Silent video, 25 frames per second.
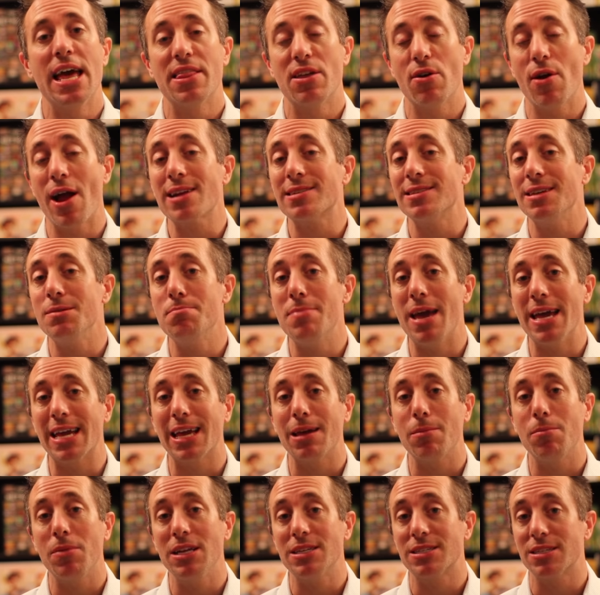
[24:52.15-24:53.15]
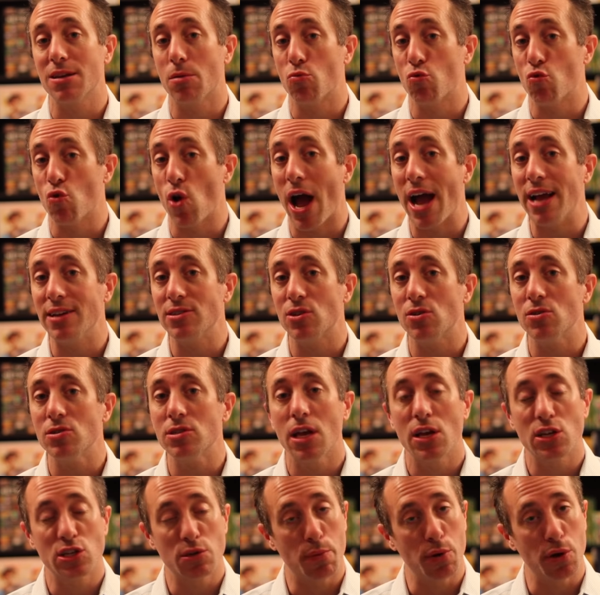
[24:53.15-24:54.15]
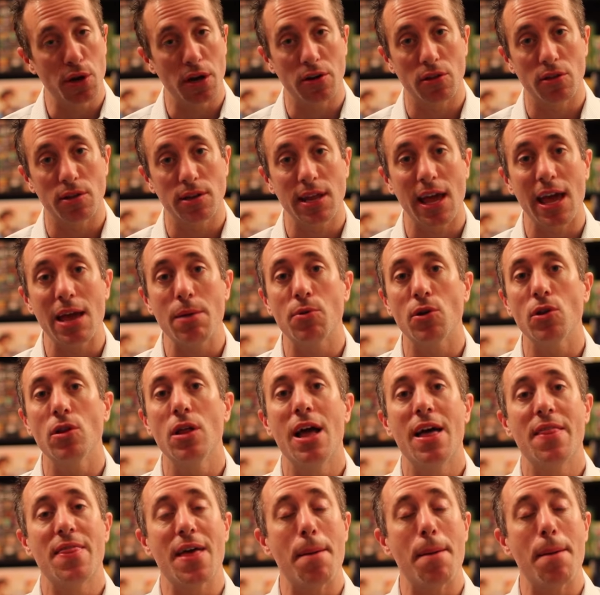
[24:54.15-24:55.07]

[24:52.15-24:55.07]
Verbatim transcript: They're actually making me some risers to put under the table